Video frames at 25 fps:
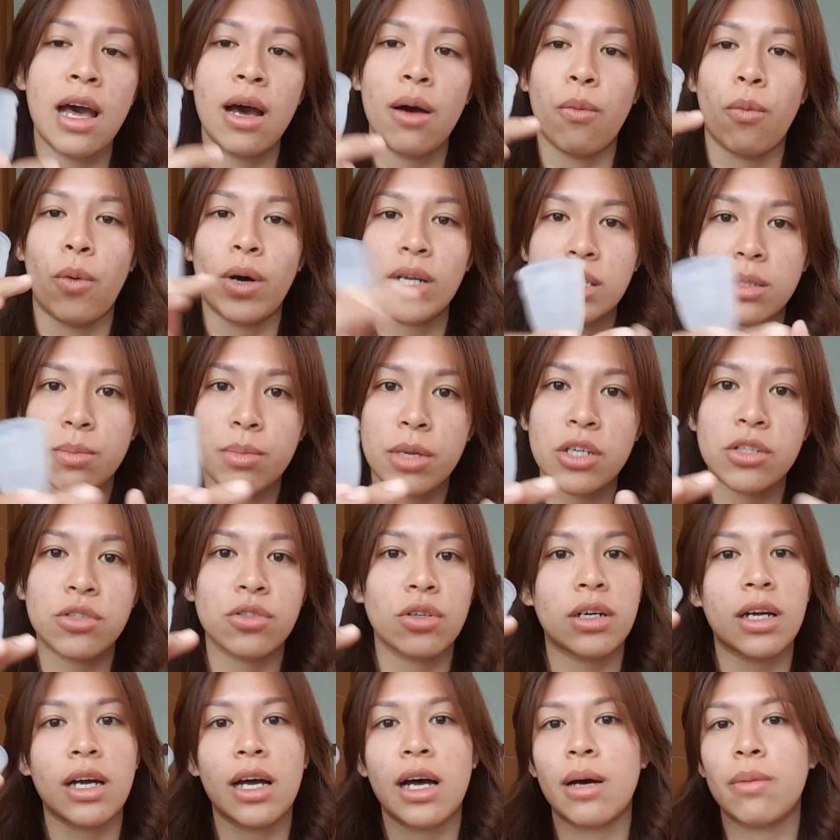what's a
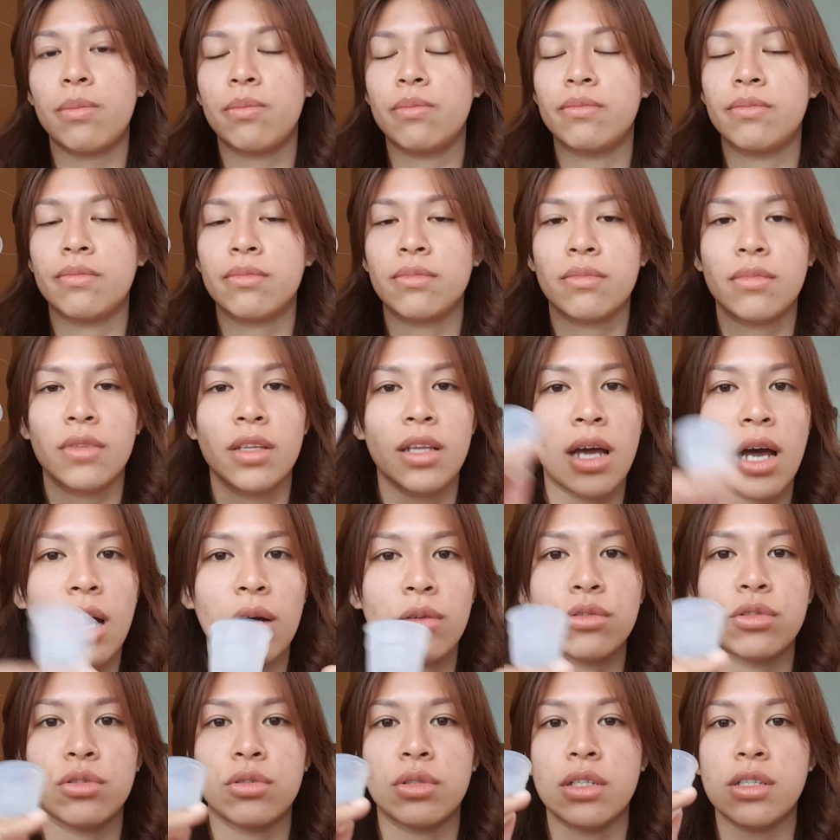menstrual cup, how
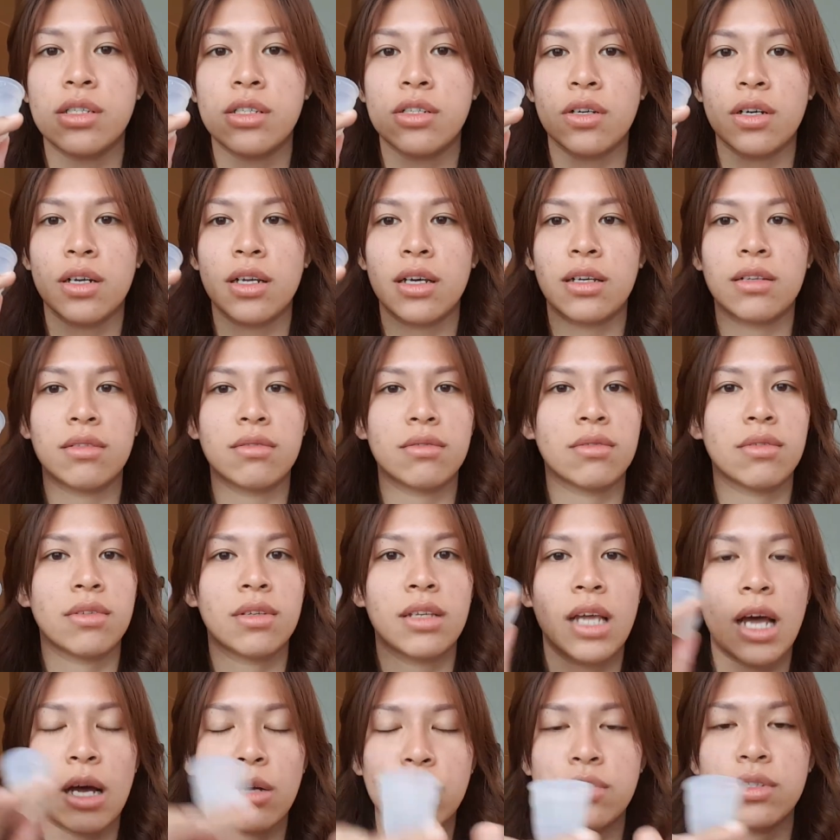to insert it,
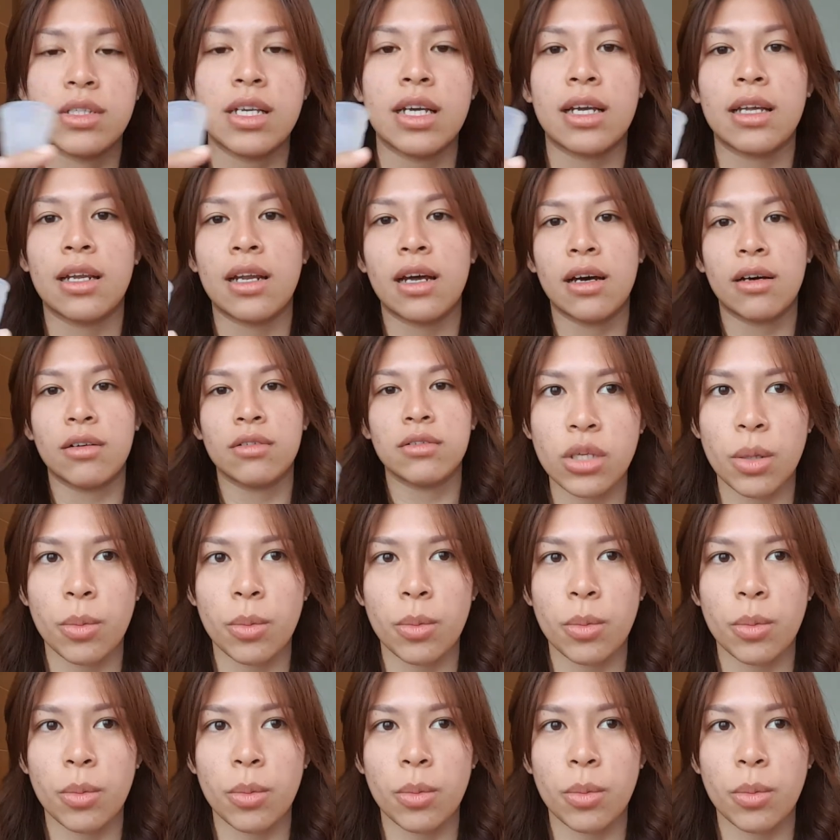how to take it out.